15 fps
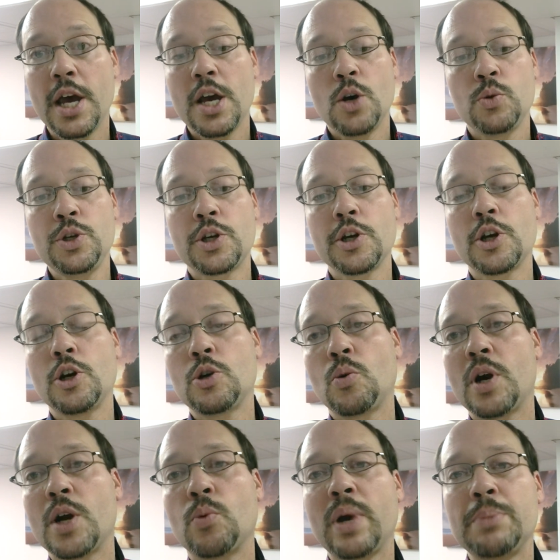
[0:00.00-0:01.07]
You can go to
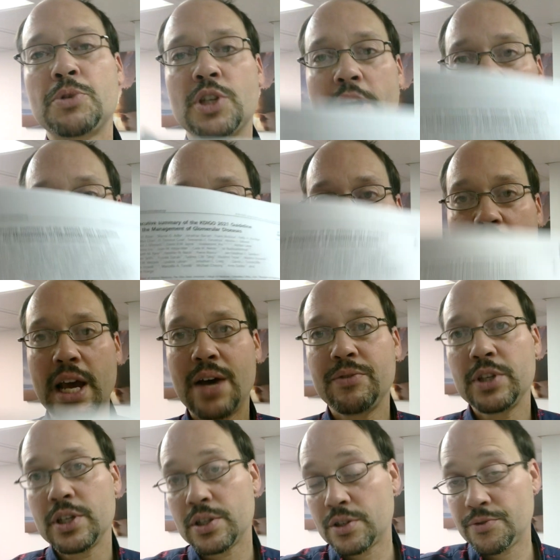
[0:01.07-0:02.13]
our website. We're going to have
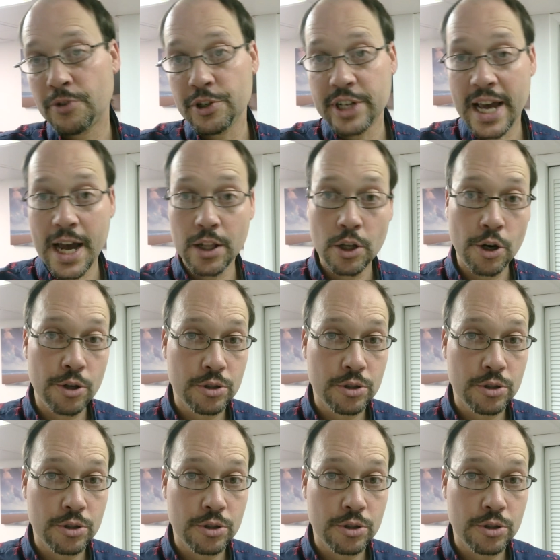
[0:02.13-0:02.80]
this for download.